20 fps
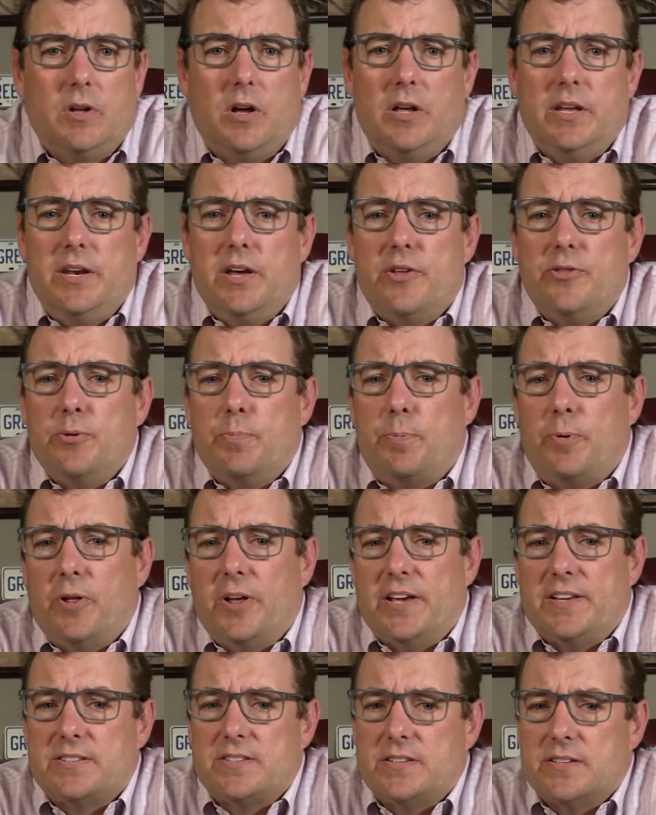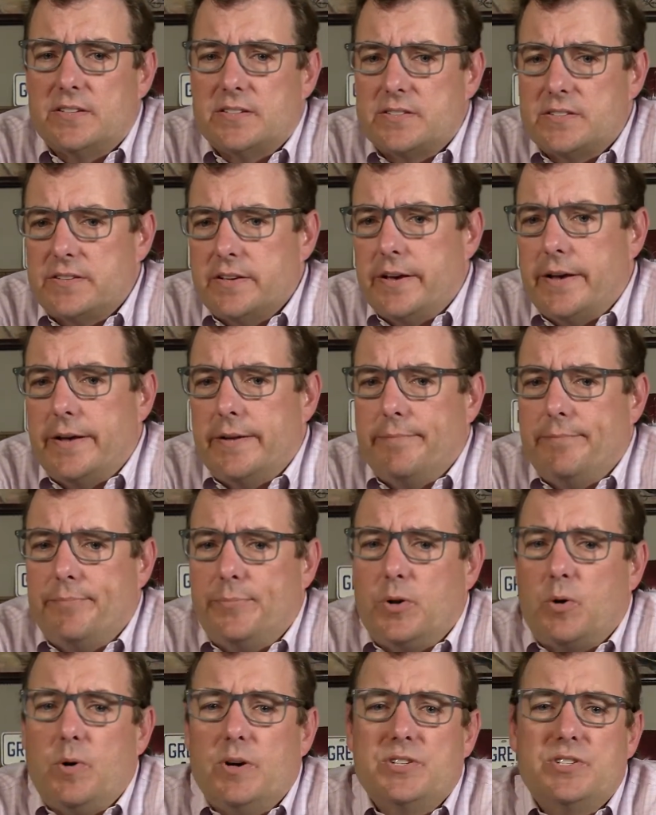in other places.
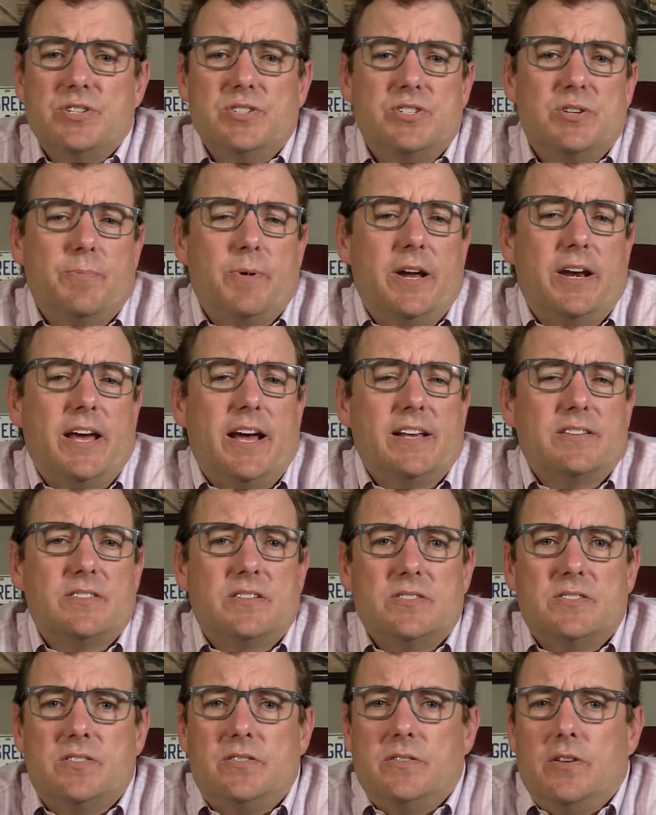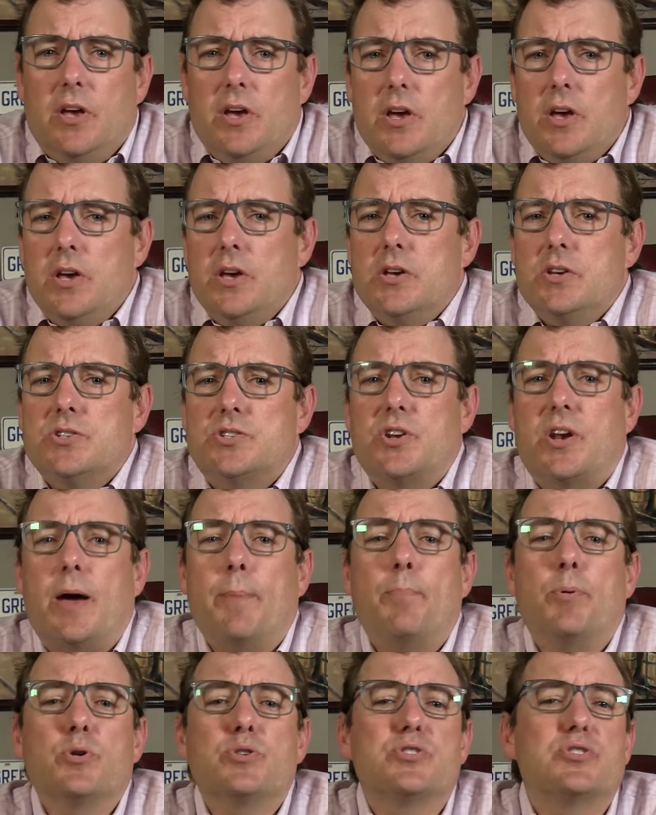Questions you might ask is, should
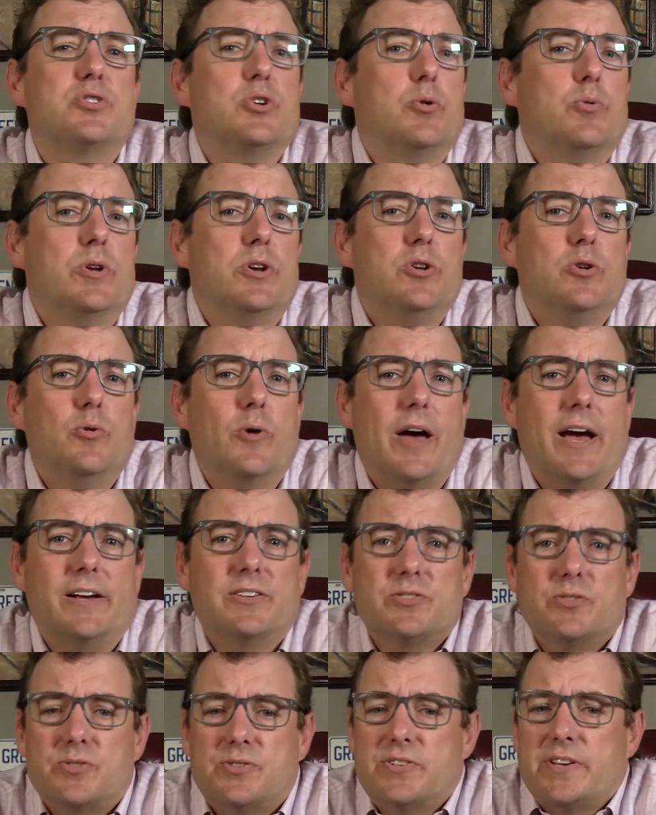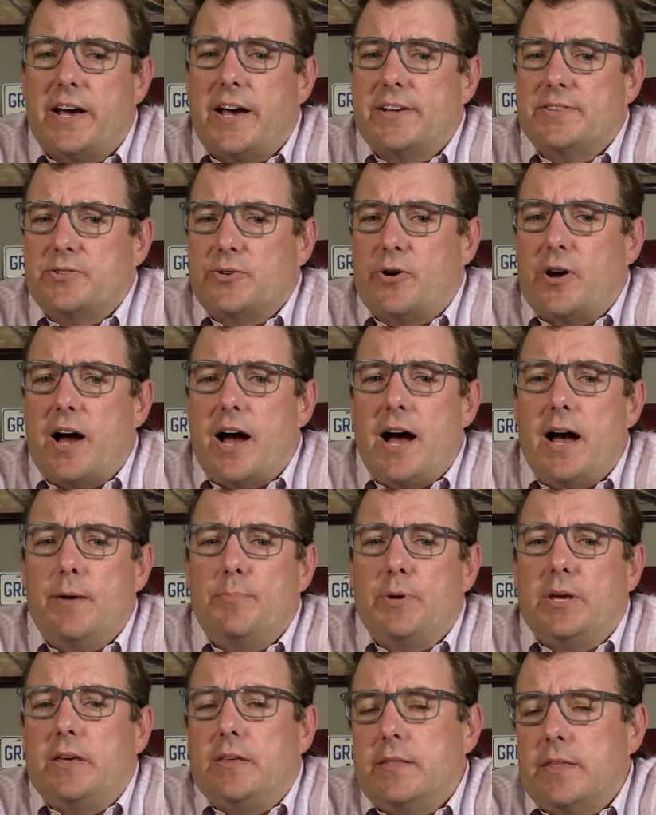I pursue a new exercise or
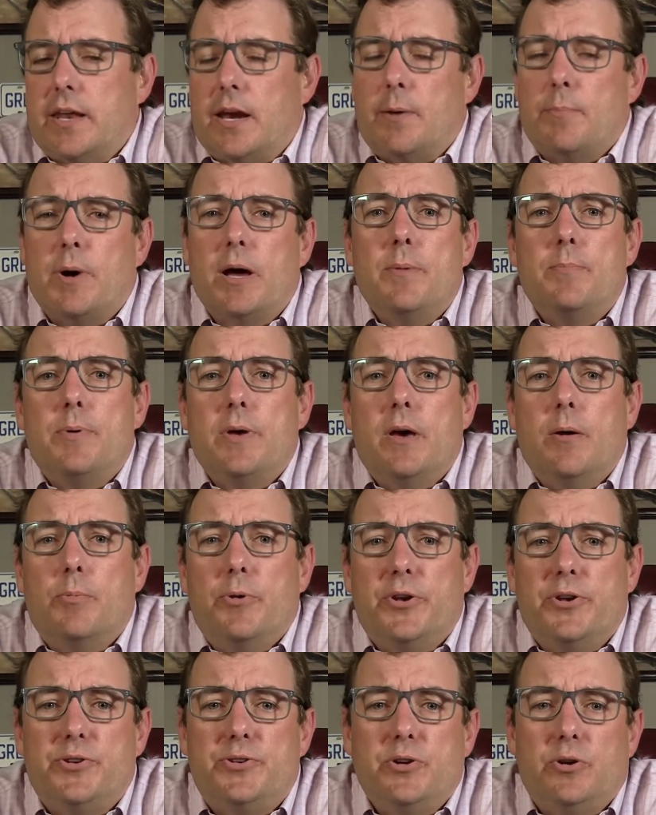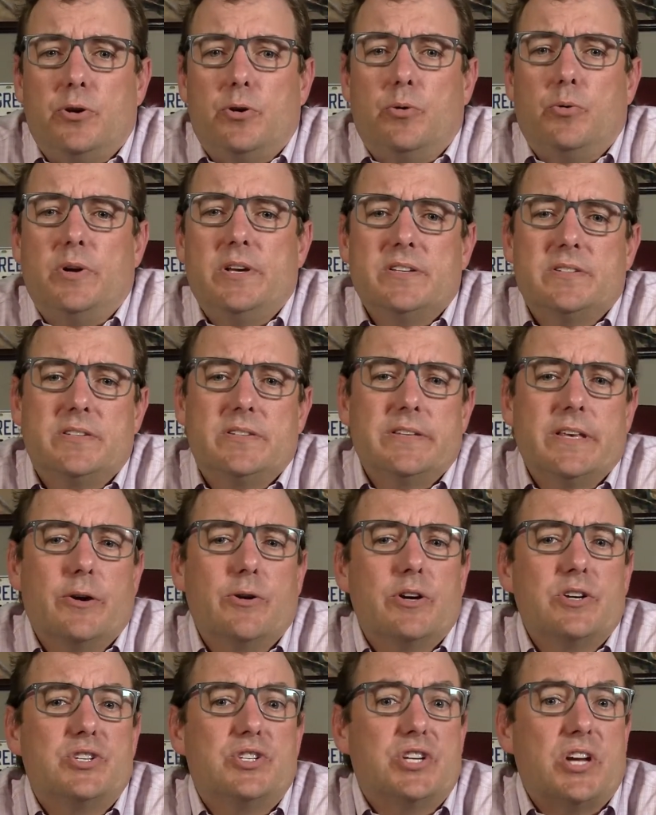hobby that I might be able to do? Is
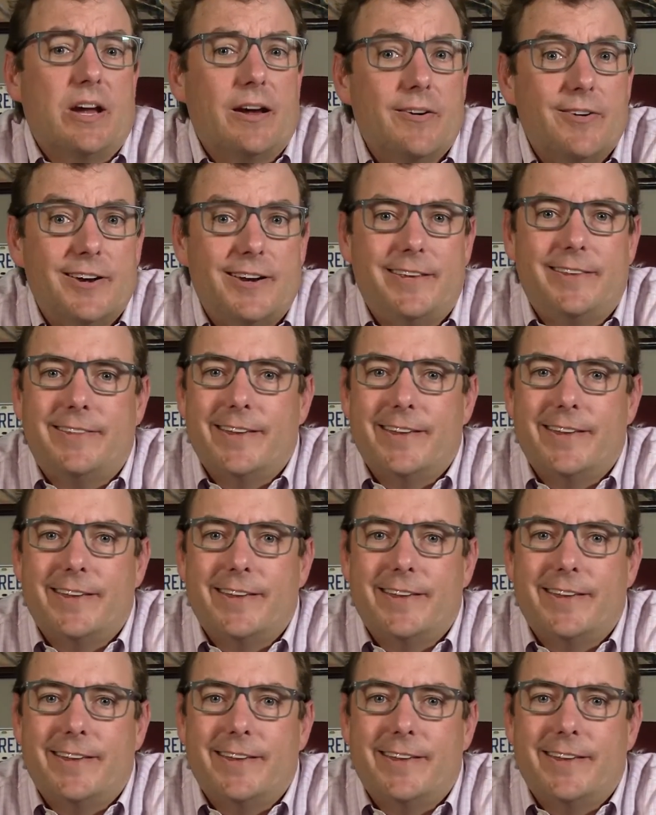there a charity